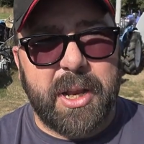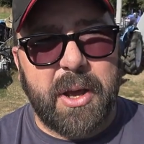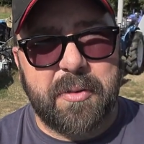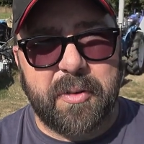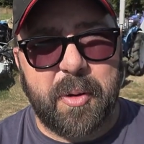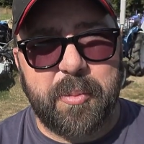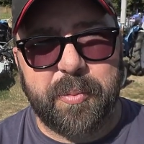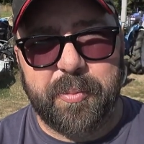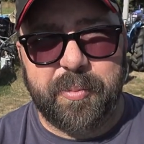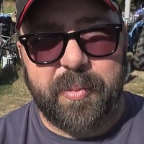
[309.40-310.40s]
me know if I'm
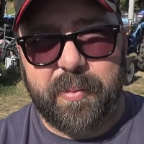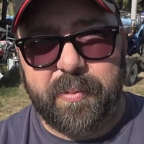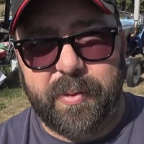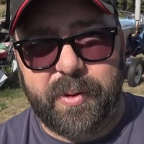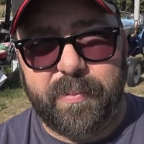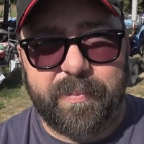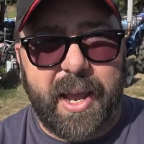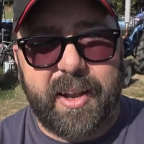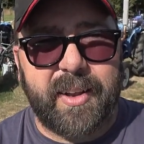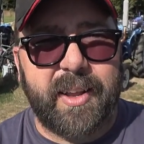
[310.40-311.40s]

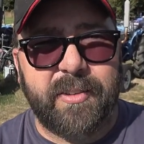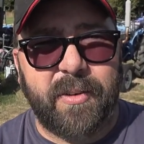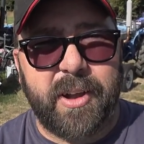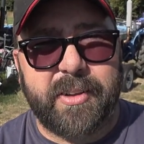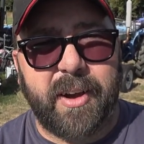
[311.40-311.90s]
heading in the right